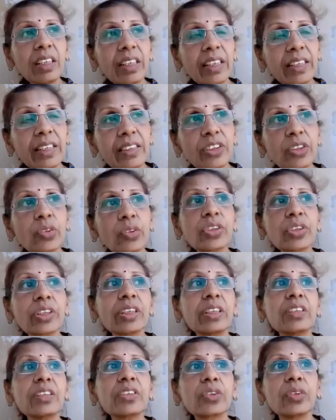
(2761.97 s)

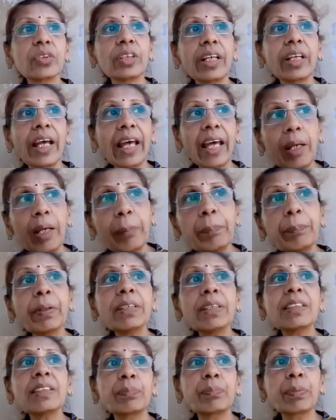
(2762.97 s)
institutions should help
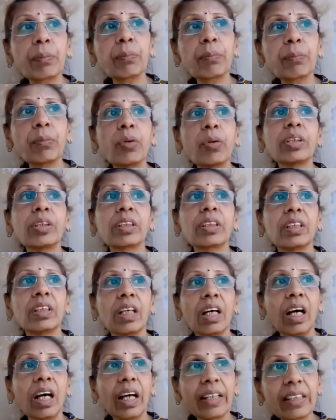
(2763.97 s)
us promote,
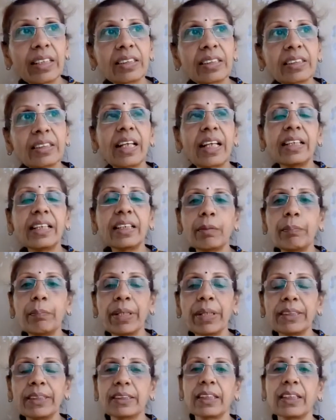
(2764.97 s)
understand the
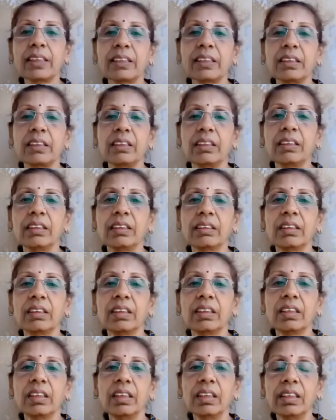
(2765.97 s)
basic
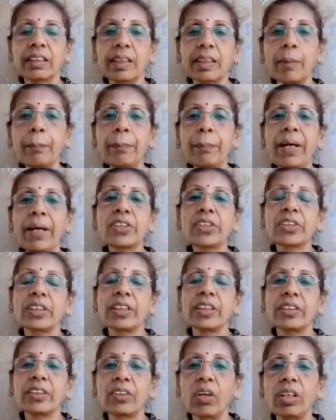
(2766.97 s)

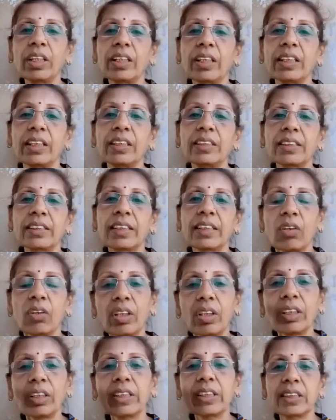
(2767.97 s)
compassion, tolerance, and
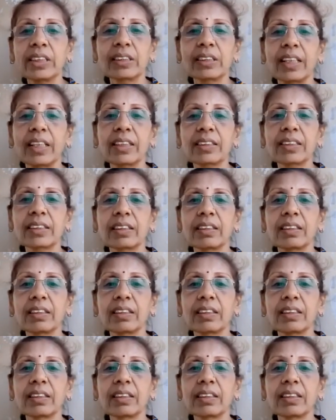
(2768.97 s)
all these things.